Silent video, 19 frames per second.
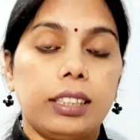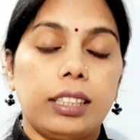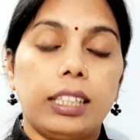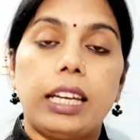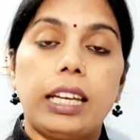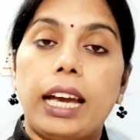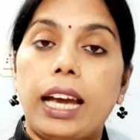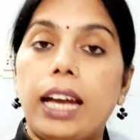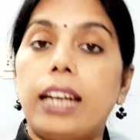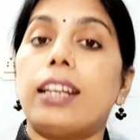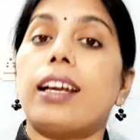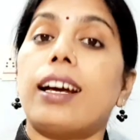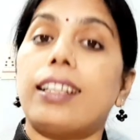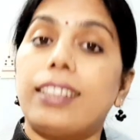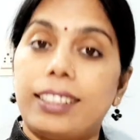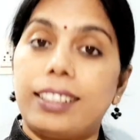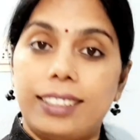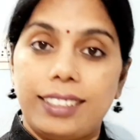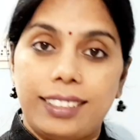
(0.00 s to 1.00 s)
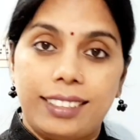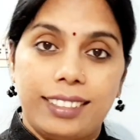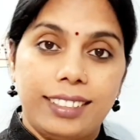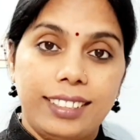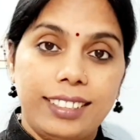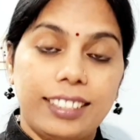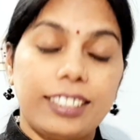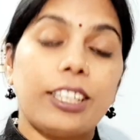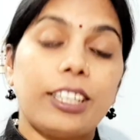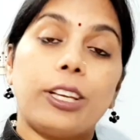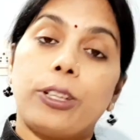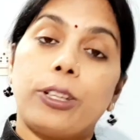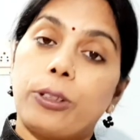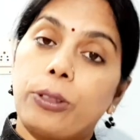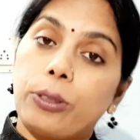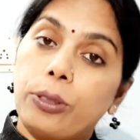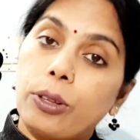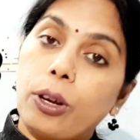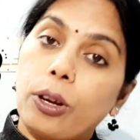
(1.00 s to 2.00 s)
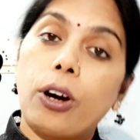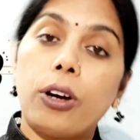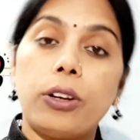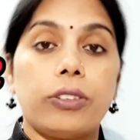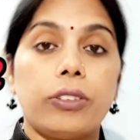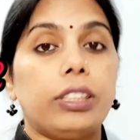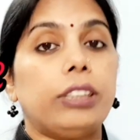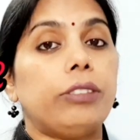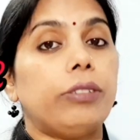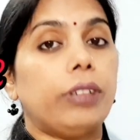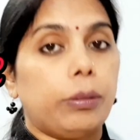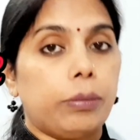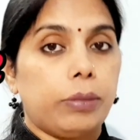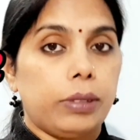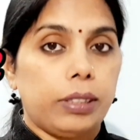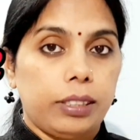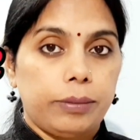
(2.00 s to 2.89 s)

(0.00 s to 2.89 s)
and another is non-renewable.